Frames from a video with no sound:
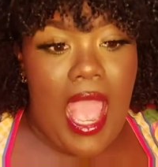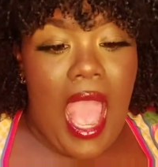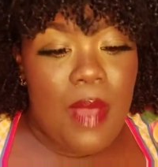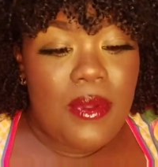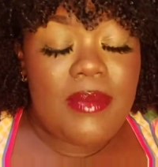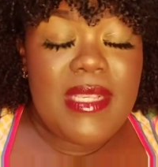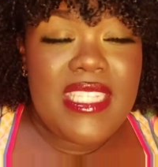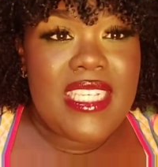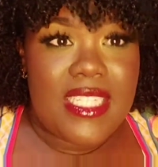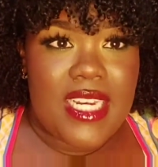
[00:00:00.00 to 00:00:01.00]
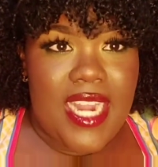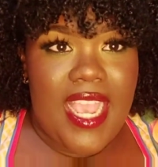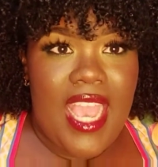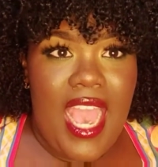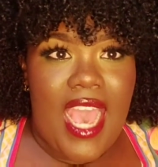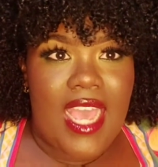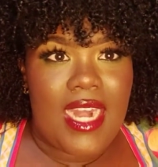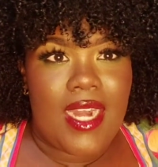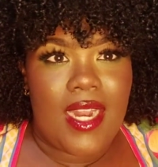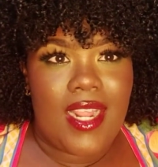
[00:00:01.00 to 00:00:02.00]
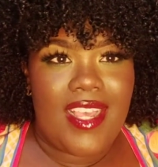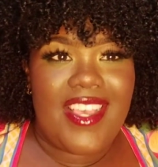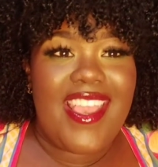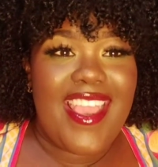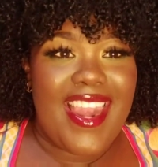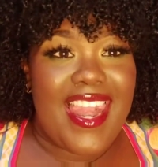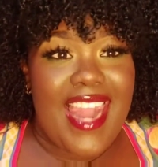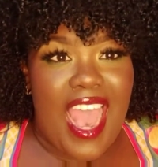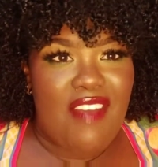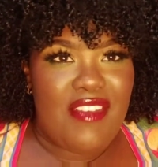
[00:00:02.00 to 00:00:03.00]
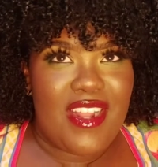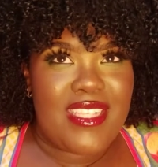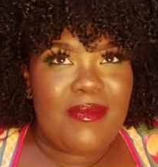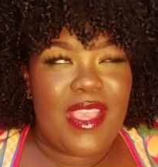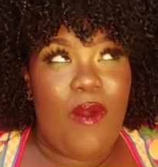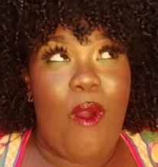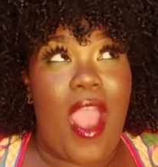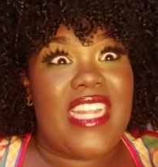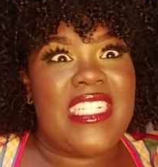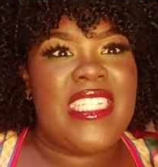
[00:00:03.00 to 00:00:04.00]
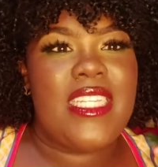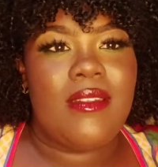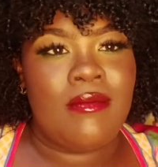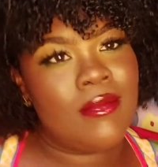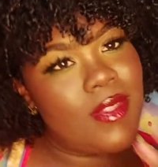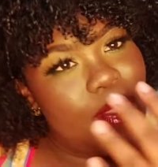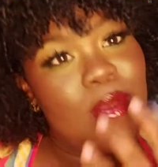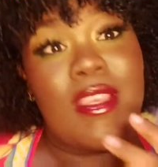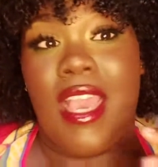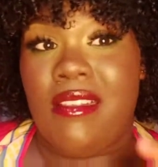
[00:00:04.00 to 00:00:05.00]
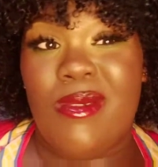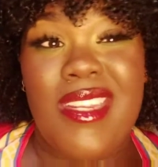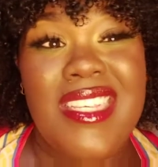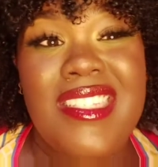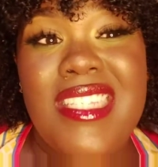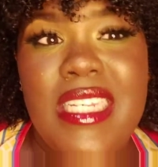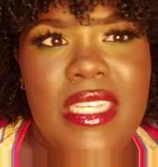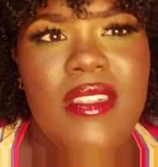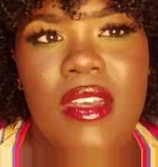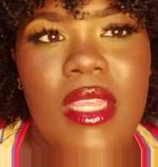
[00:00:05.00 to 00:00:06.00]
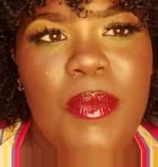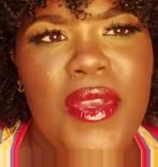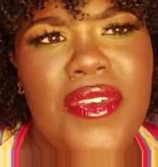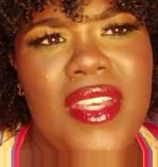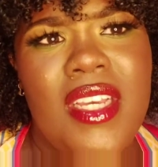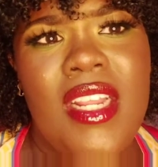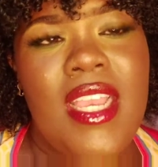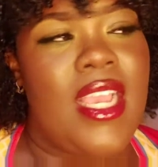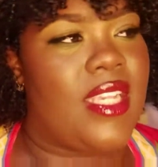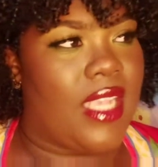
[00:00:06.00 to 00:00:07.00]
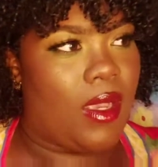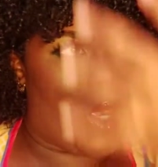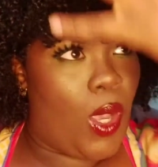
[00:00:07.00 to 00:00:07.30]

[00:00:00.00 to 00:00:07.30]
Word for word: I would be sitting there and laughing at something or at when you sneeze on your period it's like